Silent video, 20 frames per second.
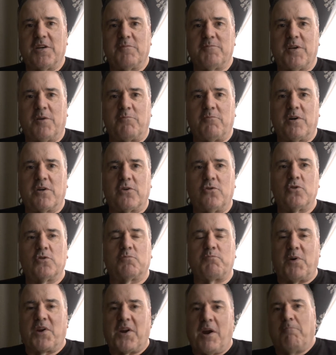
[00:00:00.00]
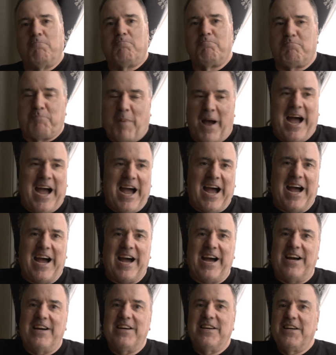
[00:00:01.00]
comes up where it goes ba-dum
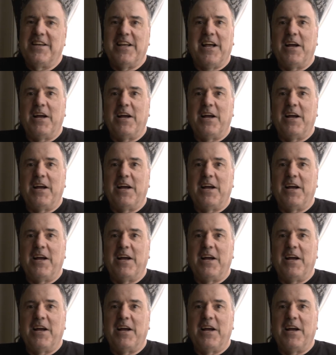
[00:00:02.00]
ba,